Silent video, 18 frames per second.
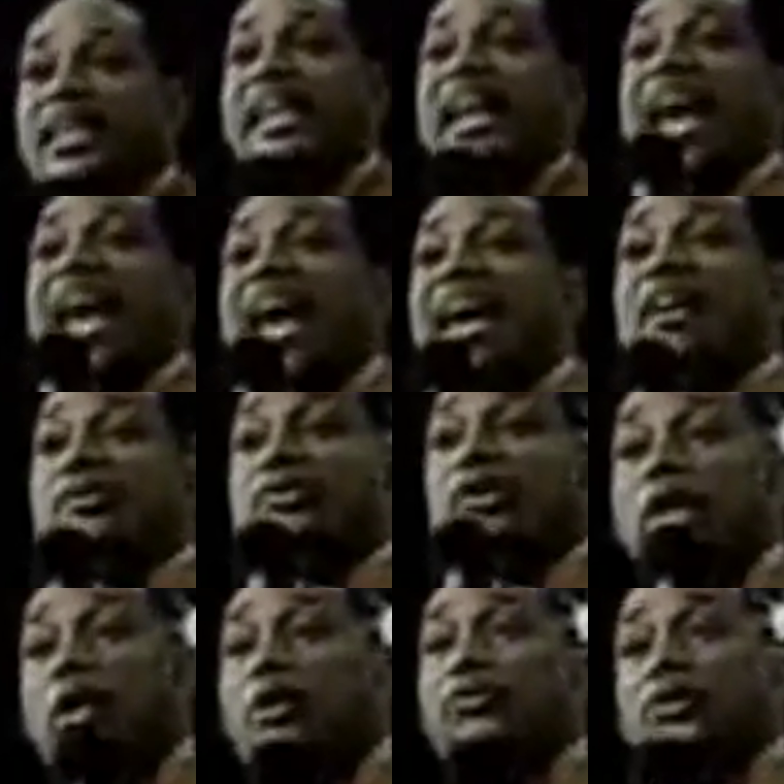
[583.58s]
That
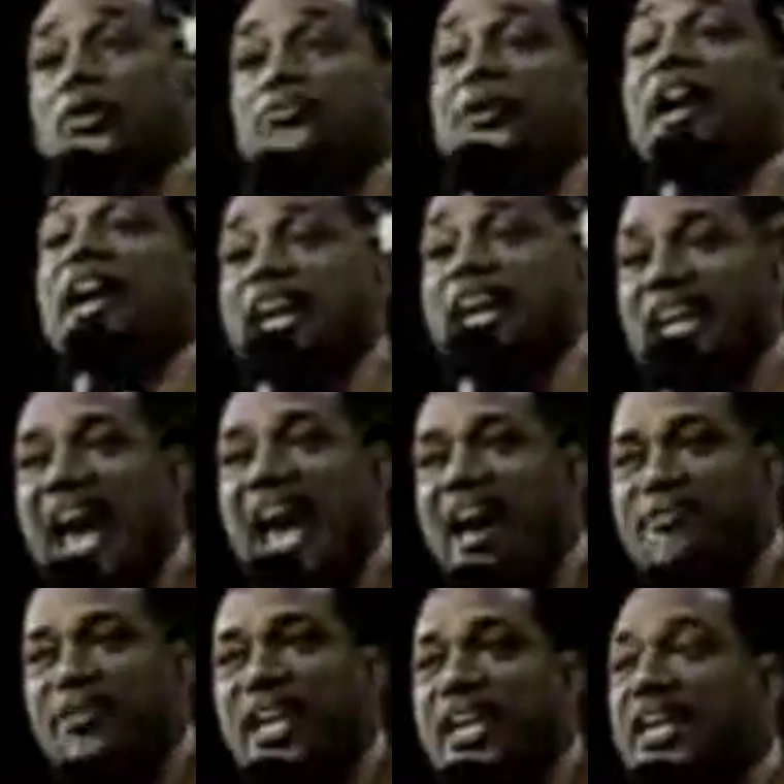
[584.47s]
as Lucifer in
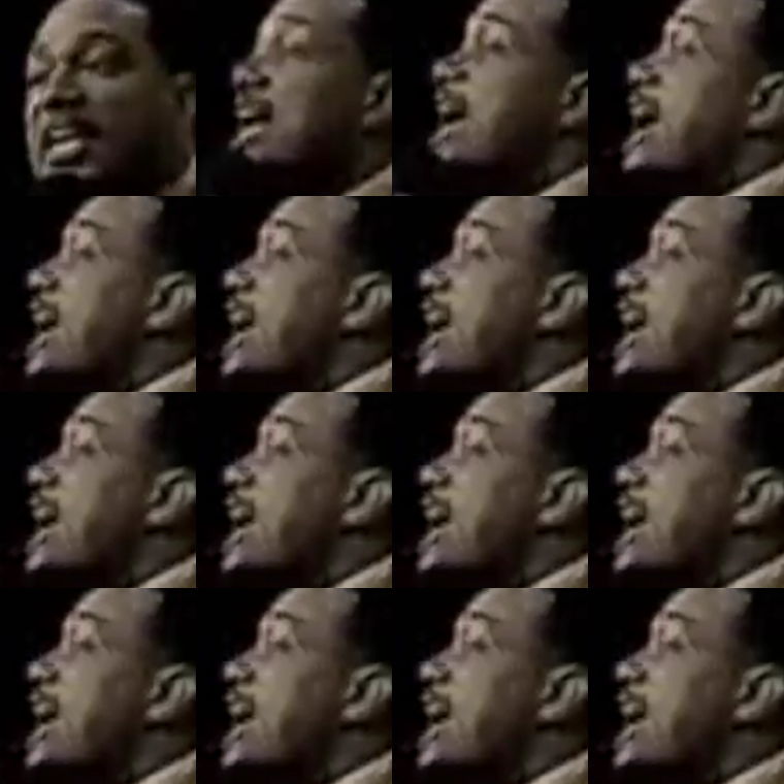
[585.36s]
heaven,